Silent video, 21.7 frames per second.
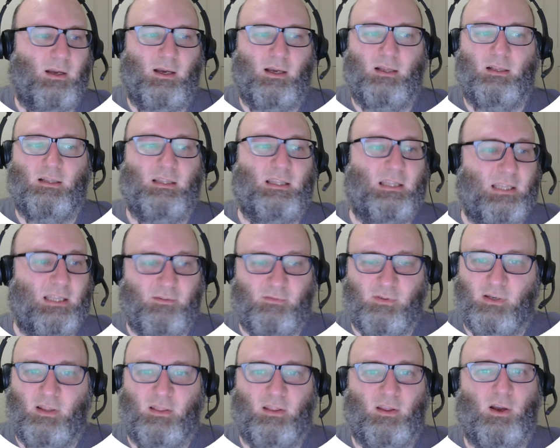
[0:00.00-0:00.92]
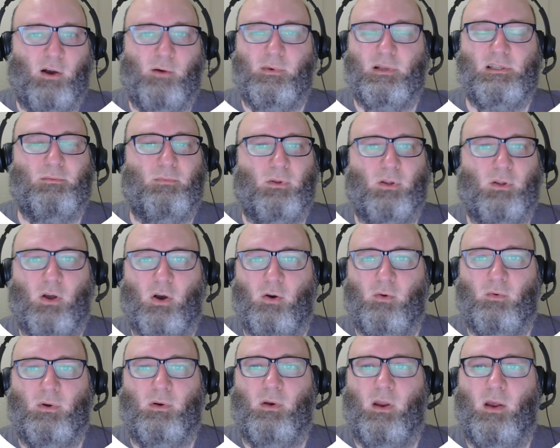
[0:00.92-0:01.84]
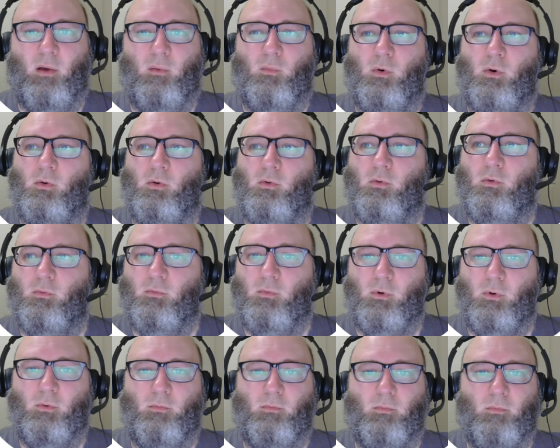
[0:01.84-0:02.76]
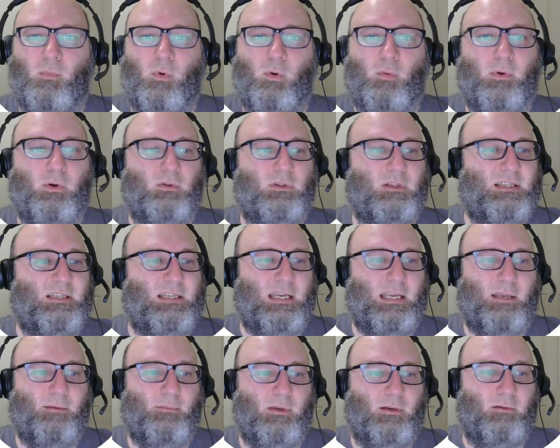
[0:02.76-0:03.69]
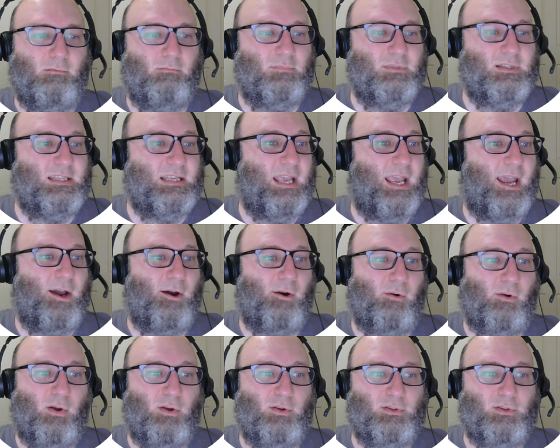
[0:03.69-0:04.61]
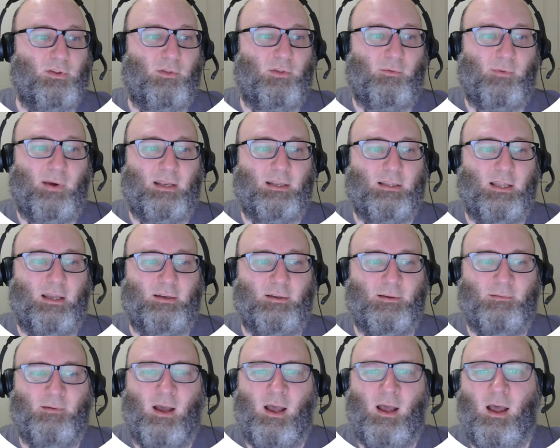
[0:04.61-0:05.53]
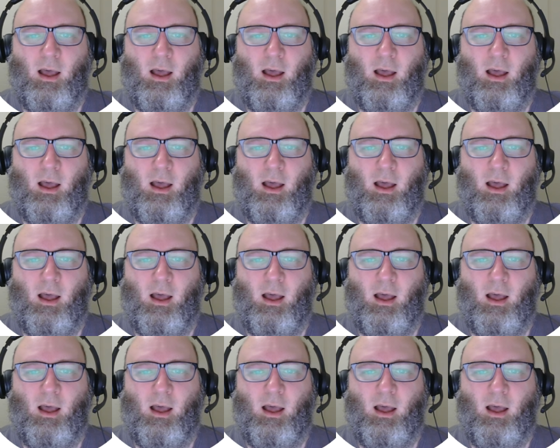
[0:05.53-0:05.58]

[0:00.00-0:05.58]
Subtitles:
leave it in the comments below, and we'll build a team and see how it goes on the rank ladder.